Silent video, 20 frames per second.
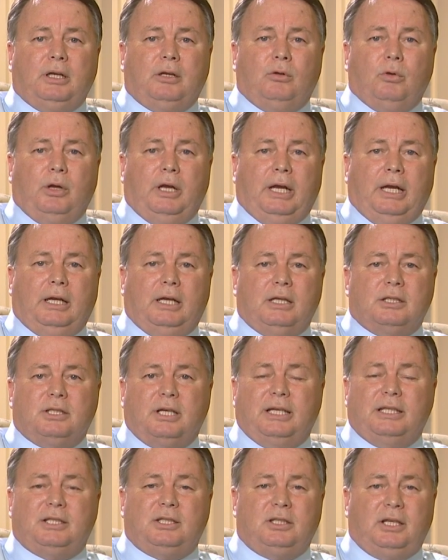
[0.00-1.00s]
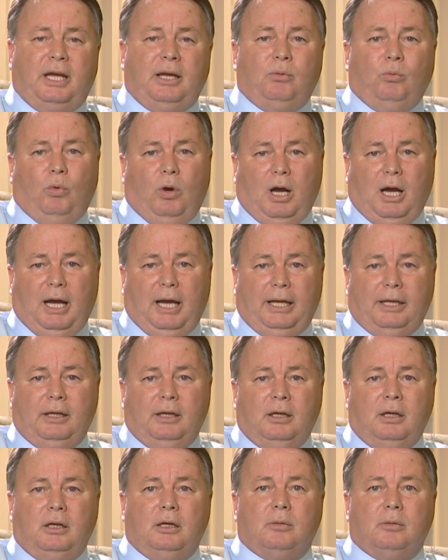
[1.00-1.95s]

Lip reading: and Green is a statewide